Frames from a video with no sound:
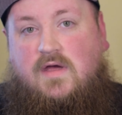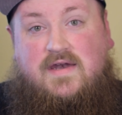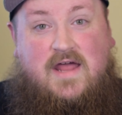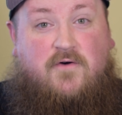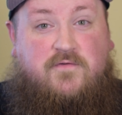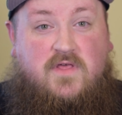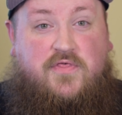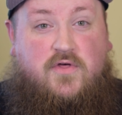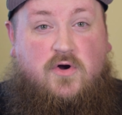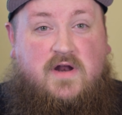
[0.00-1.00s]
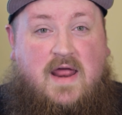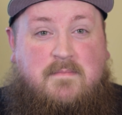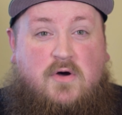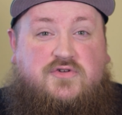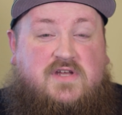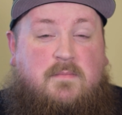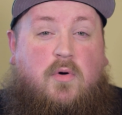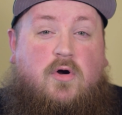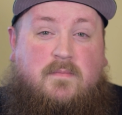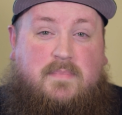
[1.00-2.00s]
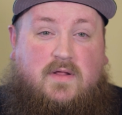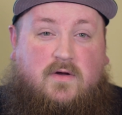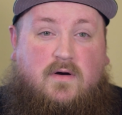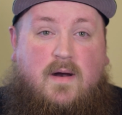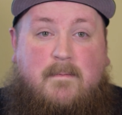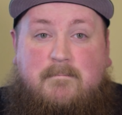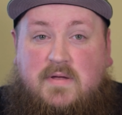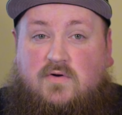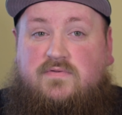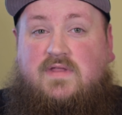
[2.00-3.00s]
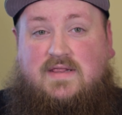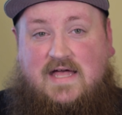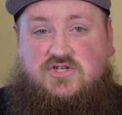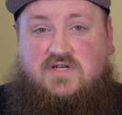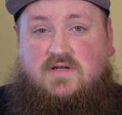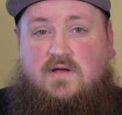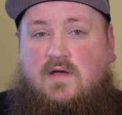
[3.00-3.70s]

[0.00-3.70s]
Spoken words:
Now for the third and most important pillar. Build the legend.